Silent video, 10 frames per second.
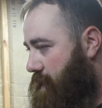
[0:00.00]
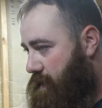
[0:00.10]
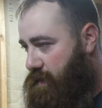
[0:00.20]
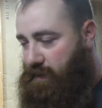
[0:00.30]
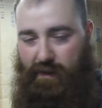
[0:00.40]

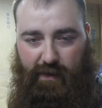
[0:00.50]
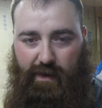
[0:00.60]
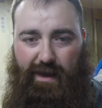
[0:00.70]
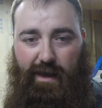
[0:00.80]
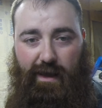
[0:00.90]
and
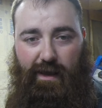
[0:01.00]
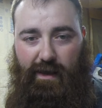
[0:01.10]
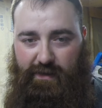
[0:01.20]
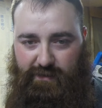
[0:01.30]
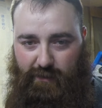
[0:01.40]

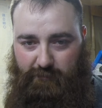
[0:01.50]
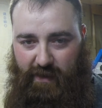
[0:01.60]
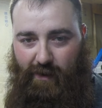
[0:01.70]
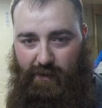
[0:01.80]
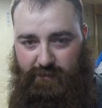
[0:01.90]
it's going to
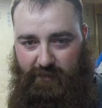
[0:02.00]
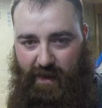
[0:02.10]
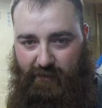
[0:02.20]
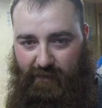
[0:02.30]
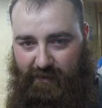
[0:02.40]
be awesome to
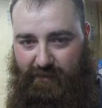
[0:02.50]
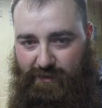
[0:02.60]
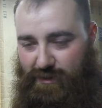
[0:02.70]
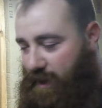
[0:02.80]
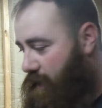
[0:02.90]
have in the
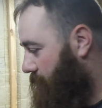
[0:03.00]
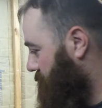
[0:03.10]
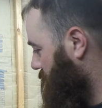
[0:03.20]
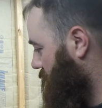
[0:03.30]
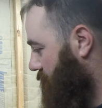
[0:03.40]
shop
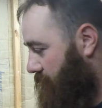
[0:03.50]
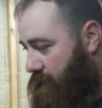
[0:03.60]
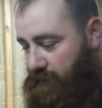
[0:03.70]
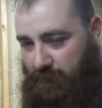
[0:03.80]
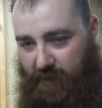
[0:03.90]

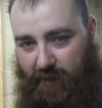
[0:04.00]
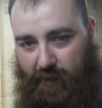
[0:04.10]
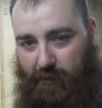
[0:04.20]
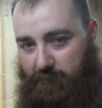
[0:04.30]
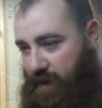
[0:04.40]
and
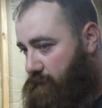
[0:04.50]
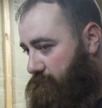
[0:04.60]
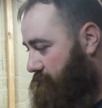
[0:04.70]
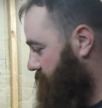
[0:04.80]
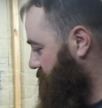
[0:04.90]
be
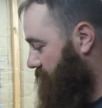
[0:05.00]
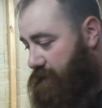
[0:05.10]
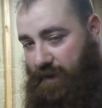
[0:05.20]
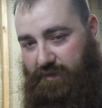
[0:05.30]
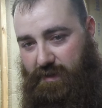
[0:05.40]
able to take
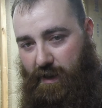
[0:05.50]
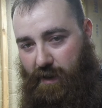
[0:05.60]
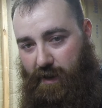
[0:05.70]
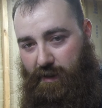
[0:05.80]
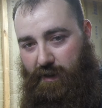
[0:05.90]
it
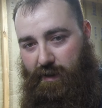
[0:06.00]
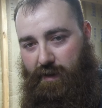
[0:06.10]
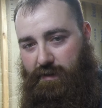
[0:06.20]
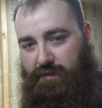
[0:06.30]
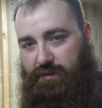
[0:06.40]
outside,
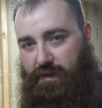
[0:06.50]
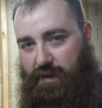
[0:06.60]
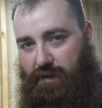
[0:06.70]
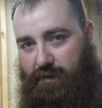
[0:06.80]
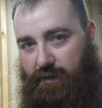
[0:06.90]
sit
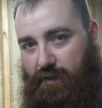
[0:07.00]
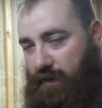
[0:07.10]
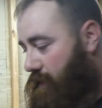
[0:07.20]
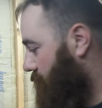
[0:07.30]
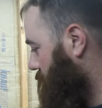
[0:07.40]
it
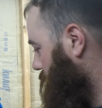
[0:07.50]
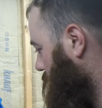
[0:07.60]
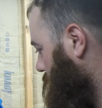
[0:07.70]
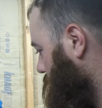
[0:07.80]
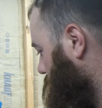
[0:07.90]
underneath